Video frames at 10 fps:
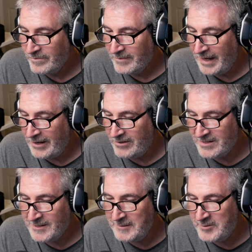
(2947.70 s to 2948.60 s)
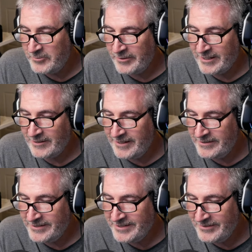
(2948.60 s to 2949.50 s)
Eric sleeps in a
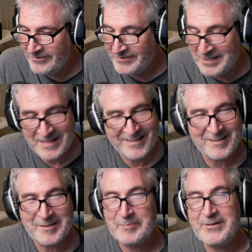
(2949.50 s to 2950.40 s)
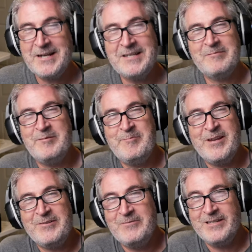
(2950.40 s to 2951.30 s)
recliner too. Doesn't surprise me,
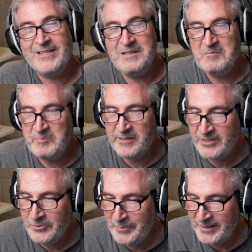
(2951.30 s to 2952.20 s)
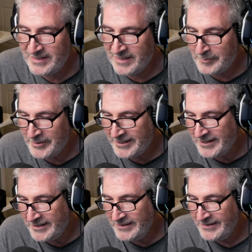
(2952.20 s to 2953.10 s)
man. We seem to be two peas in a
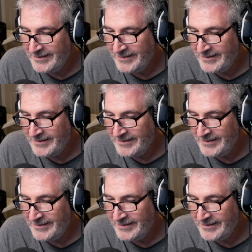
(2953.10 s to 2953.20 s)
pod.